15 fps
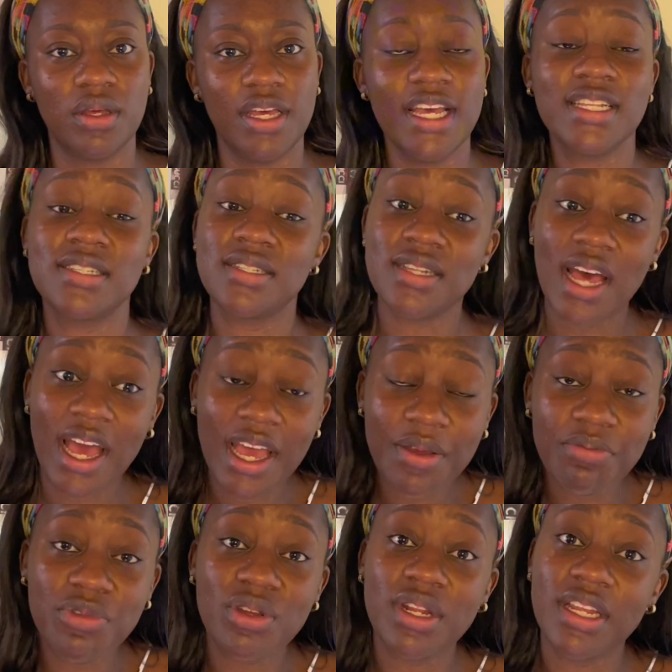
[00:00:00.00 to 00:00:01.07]
It's
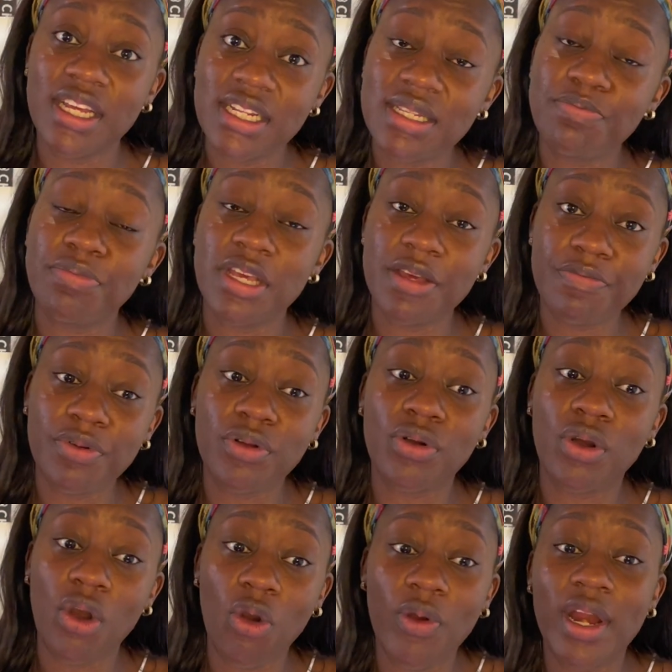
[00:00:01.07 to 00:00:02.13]
time you let people go